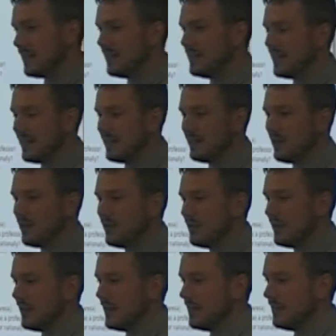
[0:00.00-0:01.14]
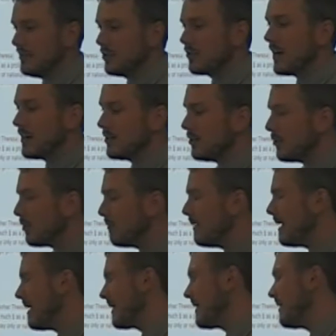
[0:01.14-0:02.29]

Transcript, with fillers: They'd scratch your back,